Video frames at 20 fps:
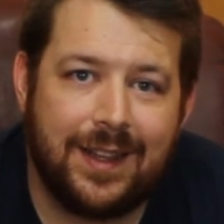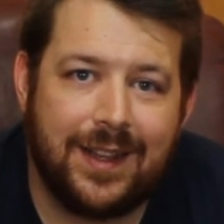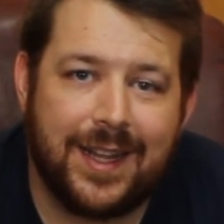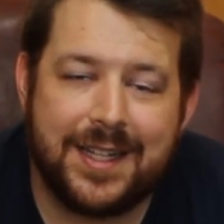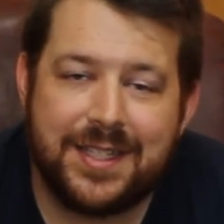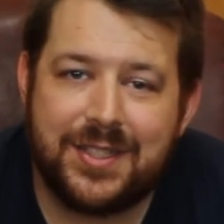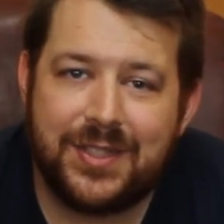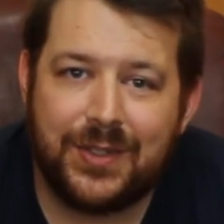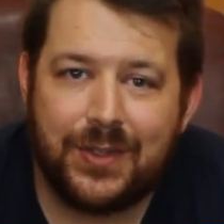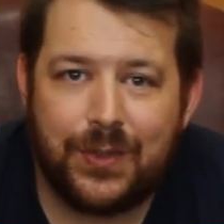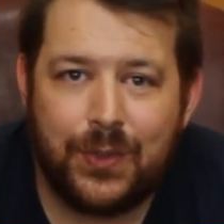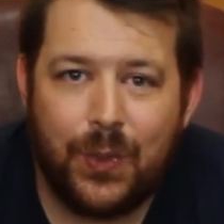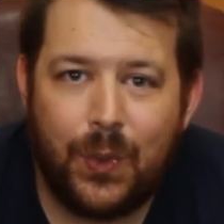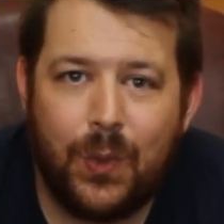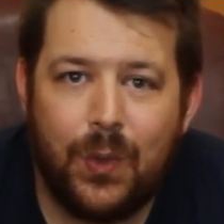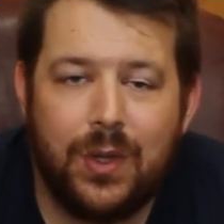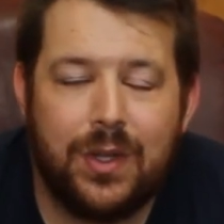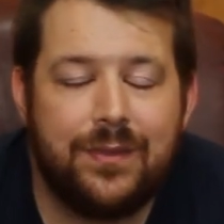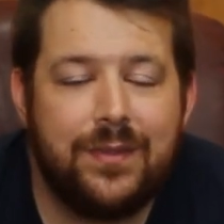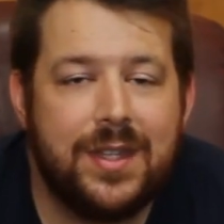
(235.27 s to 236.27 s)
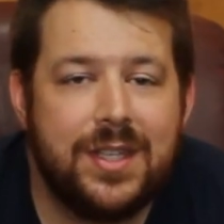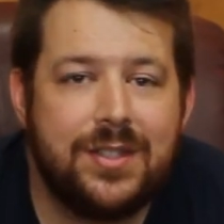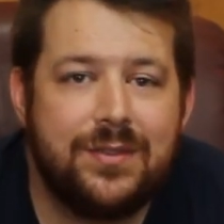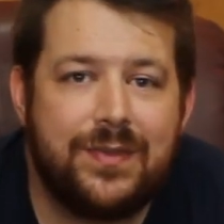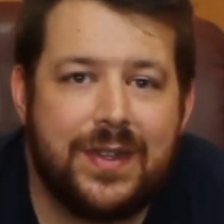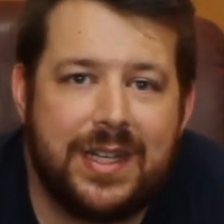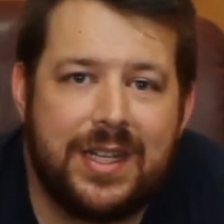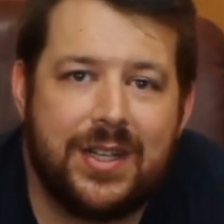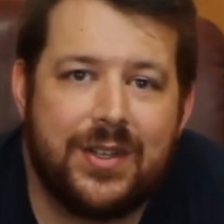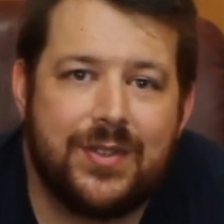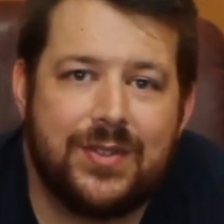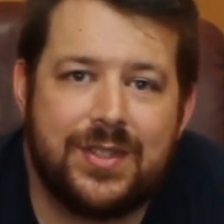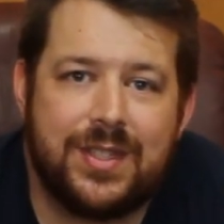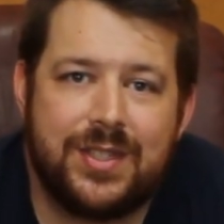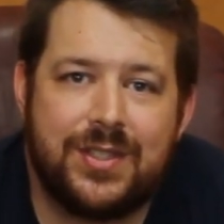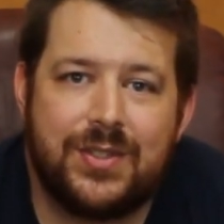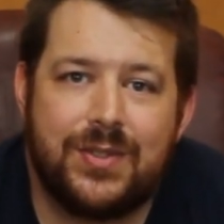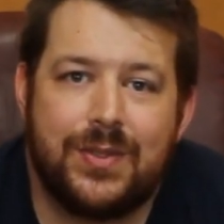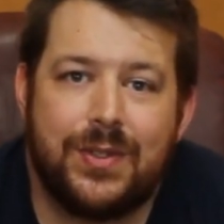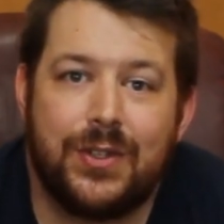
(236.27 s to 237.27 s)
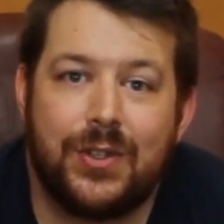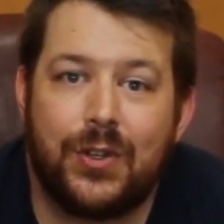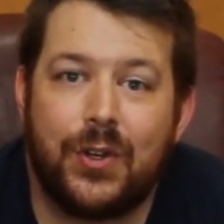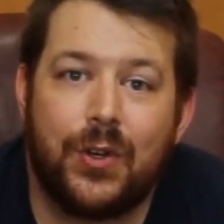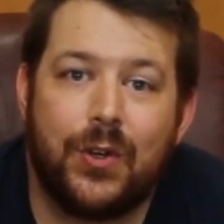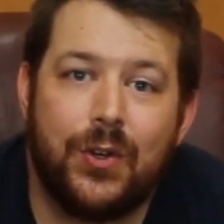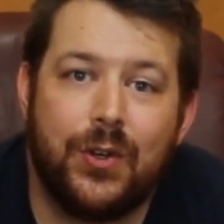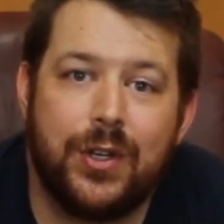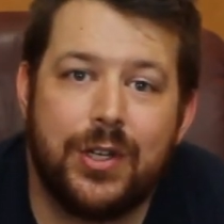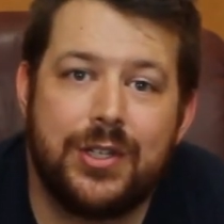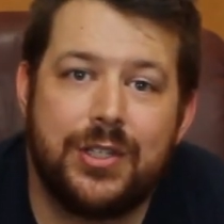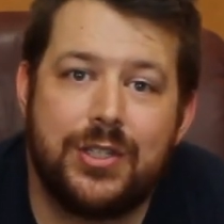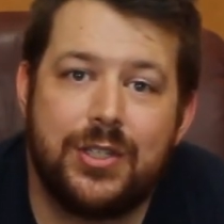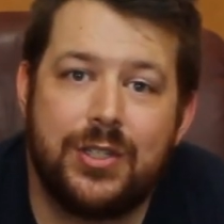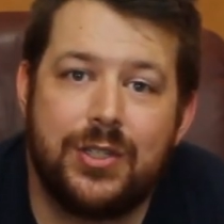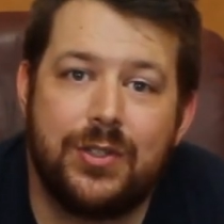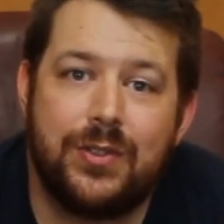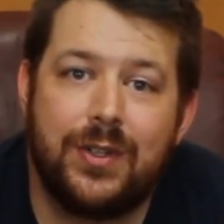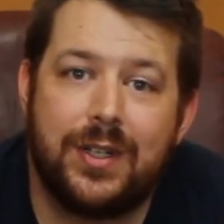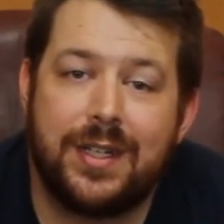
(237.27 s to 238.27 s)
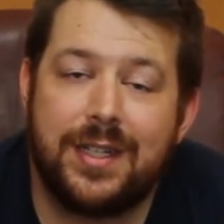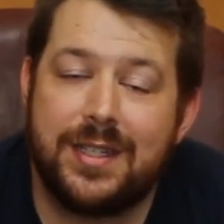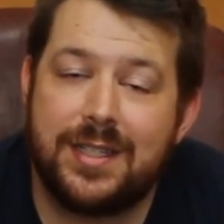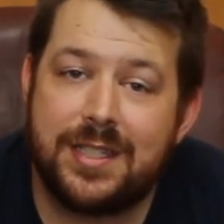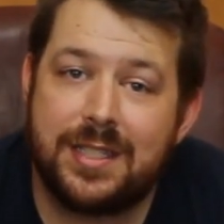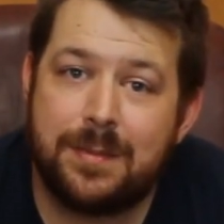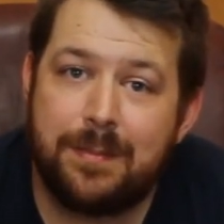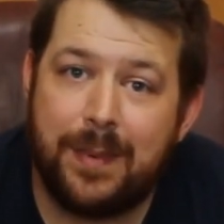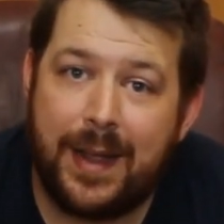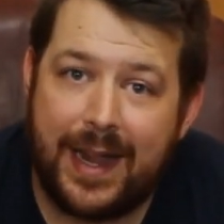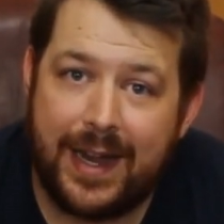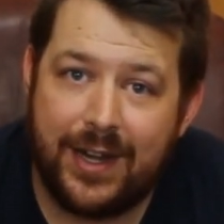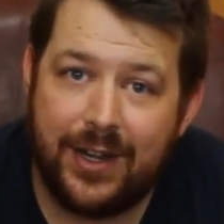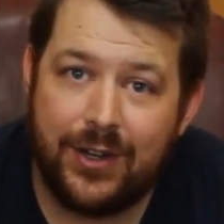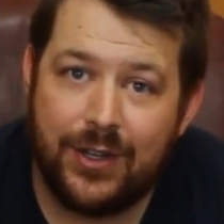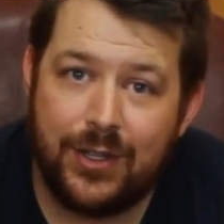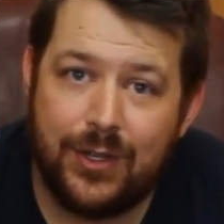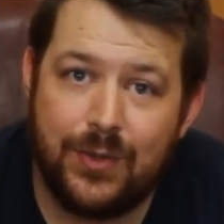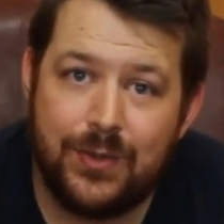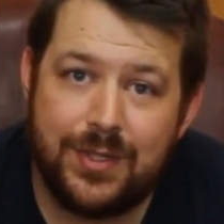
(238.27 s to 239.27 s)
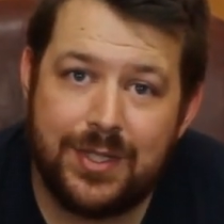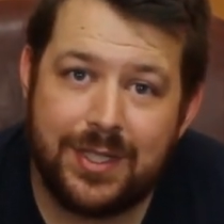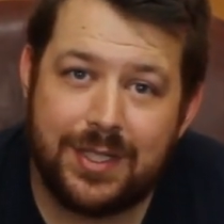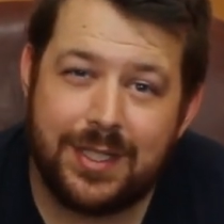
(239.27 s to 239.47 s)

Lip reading: That's the goal of these videos, is to encourage you and inspire you to